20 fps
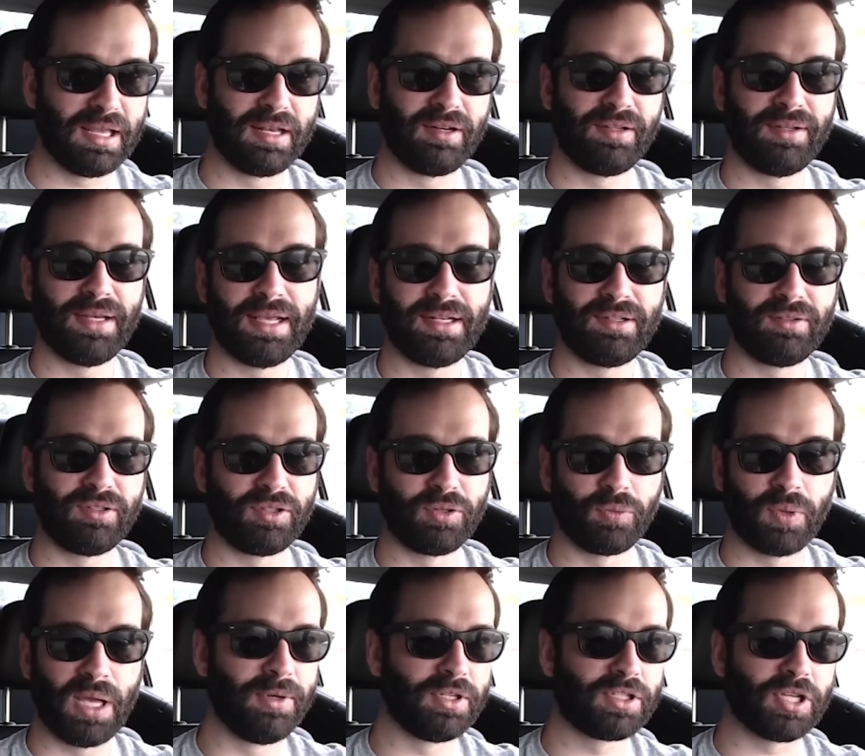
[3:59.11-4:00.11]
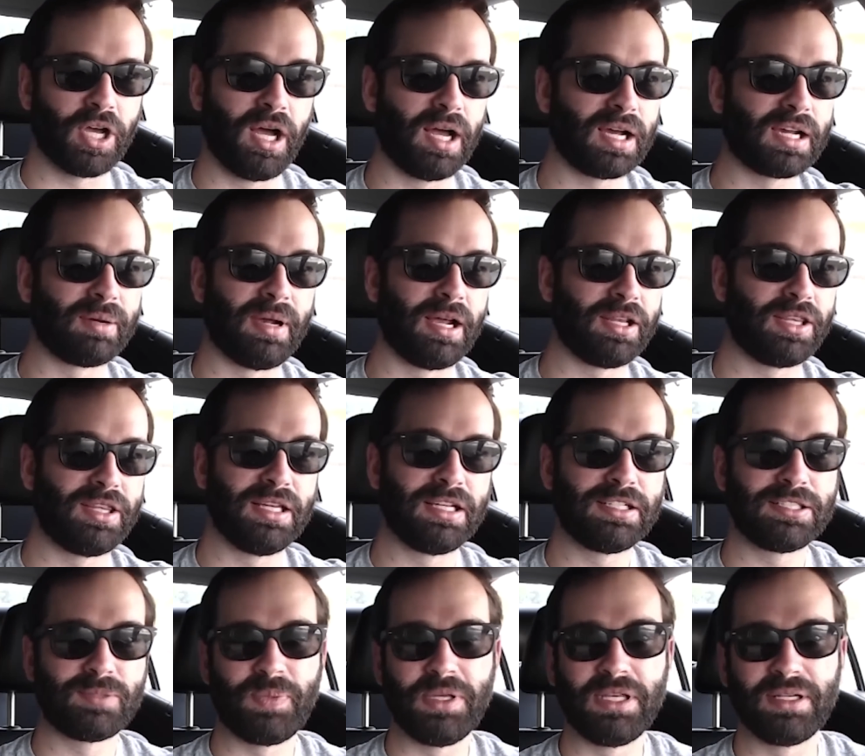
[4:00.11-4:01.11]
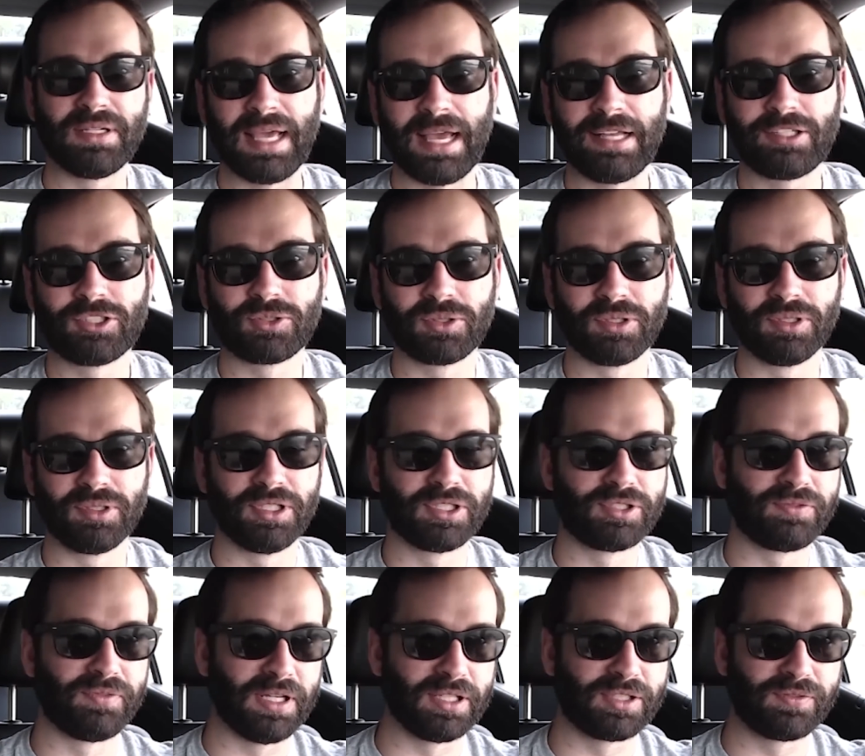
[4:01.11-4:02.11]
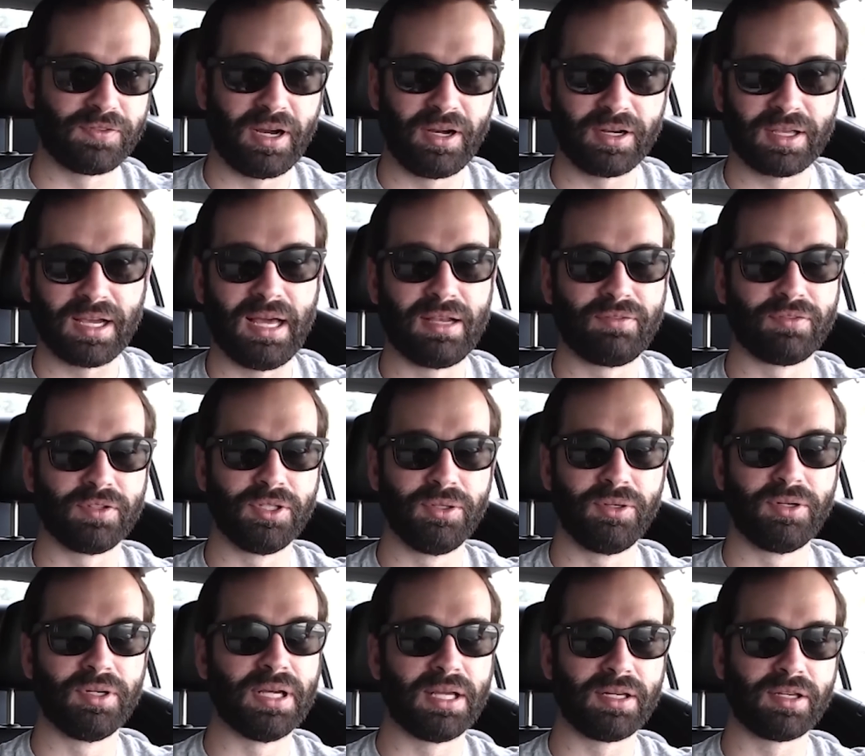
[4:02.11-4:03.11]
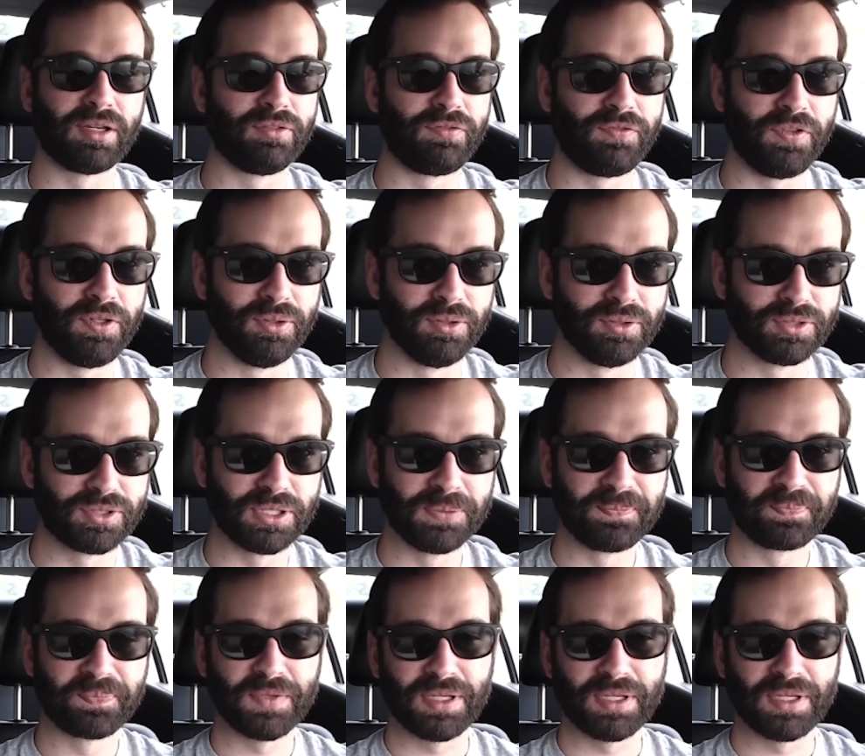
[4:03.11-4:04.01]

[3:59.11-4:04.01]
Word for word: and, and the way we talk about things being natural, it's, it's very convoluted and confused.